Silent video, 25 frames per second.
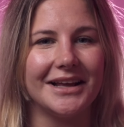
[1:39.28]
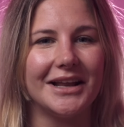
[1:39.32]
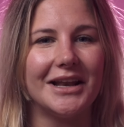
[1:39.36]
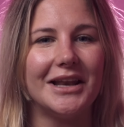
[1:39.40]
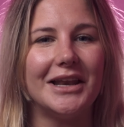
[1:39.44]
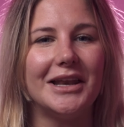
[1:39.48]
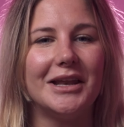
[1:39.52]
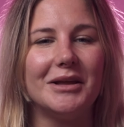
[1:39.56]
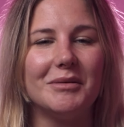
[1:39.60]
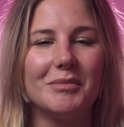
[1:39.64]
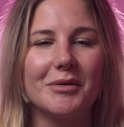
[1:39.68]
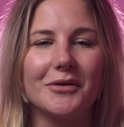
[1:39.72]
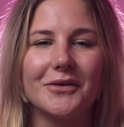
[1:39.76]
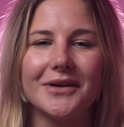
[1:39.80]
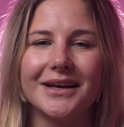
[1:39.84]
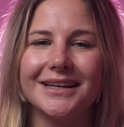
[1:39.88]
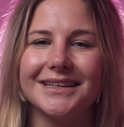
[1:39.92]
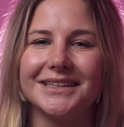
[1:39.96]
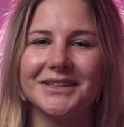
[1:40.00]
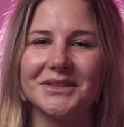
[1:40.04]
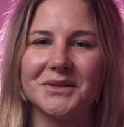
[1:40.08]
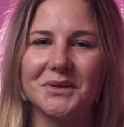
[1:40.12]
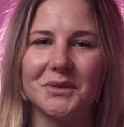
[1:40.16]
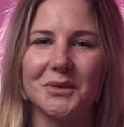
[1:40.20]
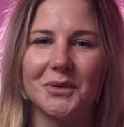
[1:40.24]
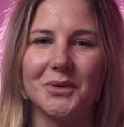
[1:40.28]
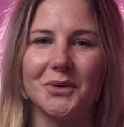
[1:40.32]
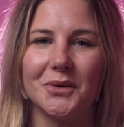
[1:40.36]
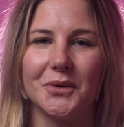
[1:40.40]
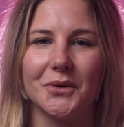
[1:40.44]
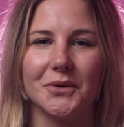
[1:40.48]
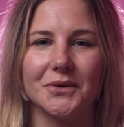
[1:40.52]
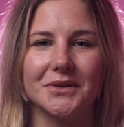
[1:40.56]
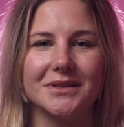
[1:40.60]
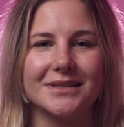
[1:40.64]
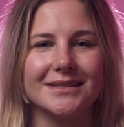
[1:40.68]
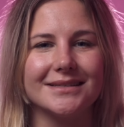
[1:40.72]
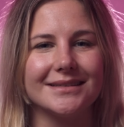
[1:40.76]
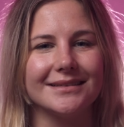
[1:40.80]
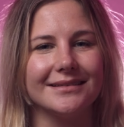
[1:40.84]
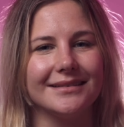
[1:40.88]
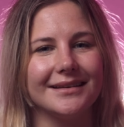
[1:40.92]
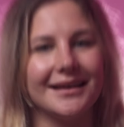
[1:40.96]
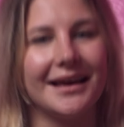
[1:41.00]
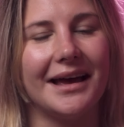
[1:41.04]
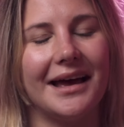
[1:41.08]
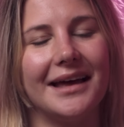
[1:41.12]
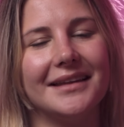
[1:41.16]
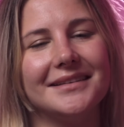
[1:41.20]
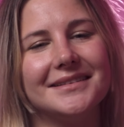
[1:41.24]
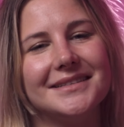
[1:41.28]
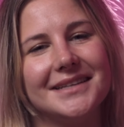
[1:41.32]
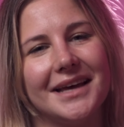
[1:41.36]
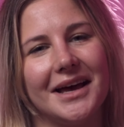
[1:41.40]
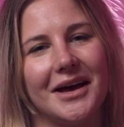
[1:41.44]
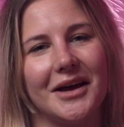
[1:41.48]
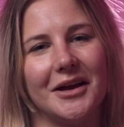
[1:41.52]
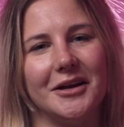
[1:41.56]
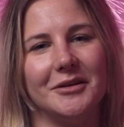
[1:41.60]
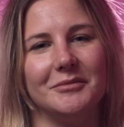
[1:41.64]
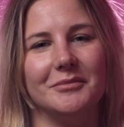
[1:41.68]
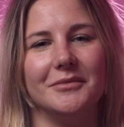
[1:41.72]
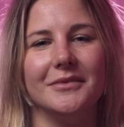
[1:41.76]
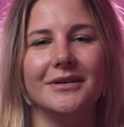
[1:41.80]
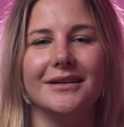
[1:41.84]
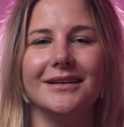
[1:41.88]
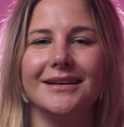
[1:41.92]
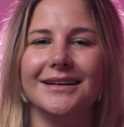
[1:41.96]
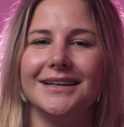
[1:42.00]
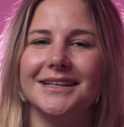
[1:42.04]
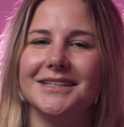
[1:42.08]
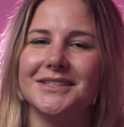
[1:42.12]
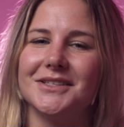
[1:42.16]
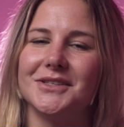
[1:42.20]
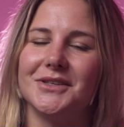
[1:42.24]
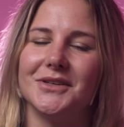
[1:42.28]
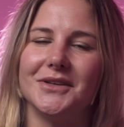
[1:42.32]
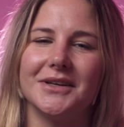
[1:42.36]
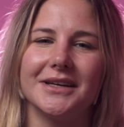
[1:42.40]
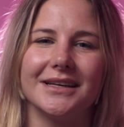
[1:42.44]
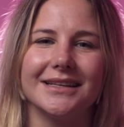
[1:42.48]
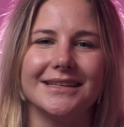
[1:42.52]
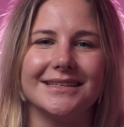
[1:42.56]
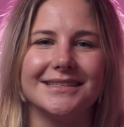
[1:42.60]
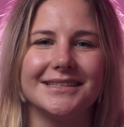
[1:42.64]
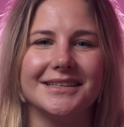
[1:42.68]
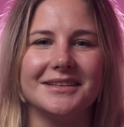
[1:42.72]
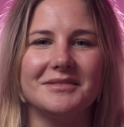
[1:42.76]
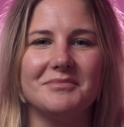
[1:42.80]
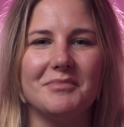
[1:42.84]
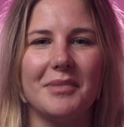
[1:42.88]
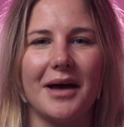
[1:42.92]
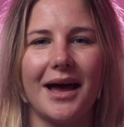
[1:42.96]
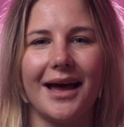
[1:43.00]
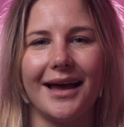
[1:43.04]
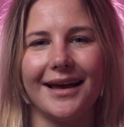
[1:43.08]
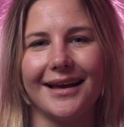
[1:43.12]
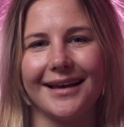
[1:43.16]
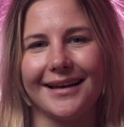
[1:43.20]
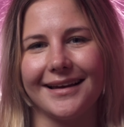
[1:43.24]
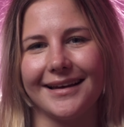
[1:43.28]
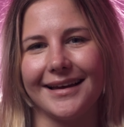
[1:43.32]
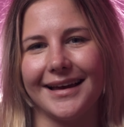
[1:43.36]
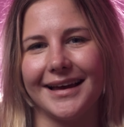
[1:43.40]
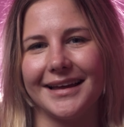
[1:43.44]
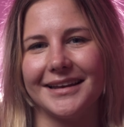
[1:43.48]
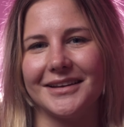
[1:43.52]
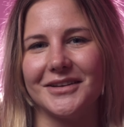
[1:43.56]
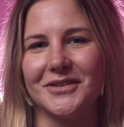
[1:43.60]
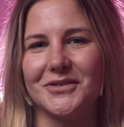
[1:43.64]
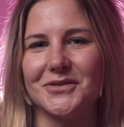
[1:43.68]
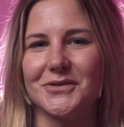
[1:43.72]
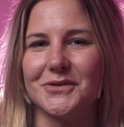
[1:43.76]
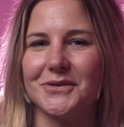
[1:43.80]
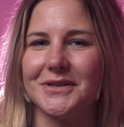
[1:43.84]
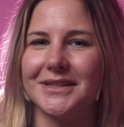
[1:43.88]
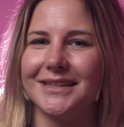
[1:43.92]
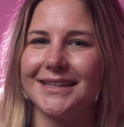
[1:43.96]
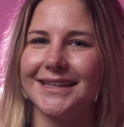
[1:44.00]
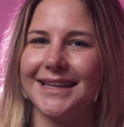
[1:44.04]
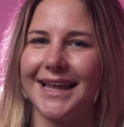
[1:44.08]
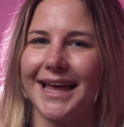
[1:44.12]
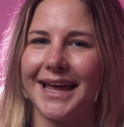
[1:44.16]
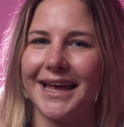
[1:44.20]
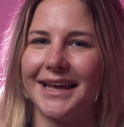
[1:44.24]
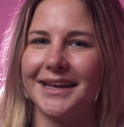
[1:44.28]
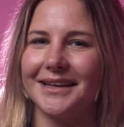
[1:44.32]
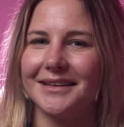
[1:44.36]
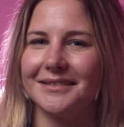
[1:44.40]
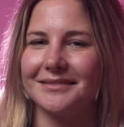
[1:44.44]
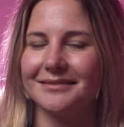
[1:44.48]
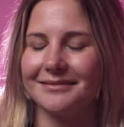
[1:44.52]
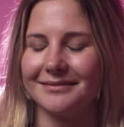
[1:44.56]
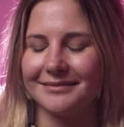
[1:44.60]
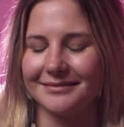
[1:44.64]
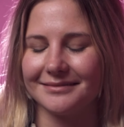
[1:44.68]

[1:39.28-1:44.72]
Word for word: liberating your lawns and time so you can sit back and enjoy the day.